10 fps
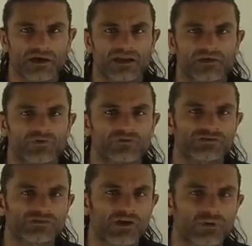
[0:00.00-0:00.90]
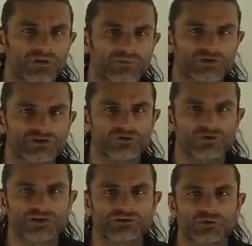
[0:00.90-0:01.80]
and it moves slowly but
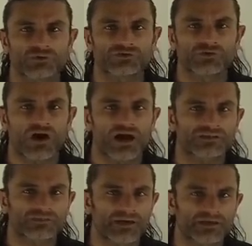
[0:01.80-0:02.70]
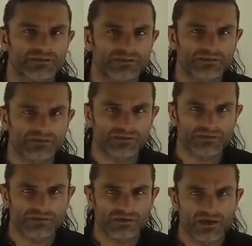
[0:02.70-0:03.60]
surely towards your heart space
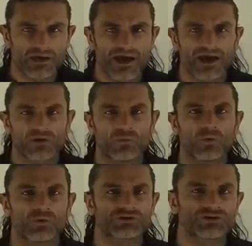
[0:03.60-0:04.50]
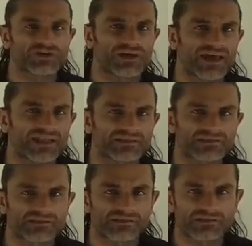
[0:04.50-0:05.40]
and whoosh it
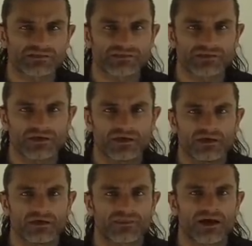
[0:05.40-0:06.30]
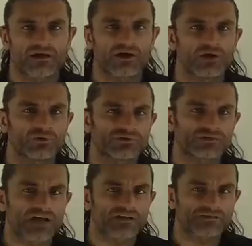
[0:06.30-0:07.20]
enters that code
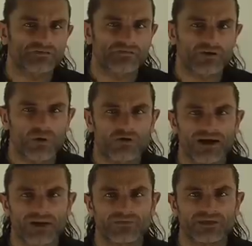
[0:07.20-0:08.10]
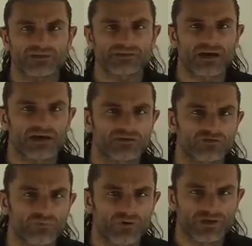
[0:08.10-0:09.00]
starts to flow around the inside of
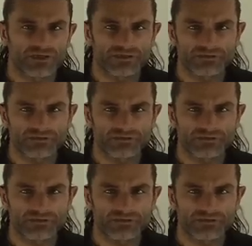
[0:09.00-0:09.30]
your body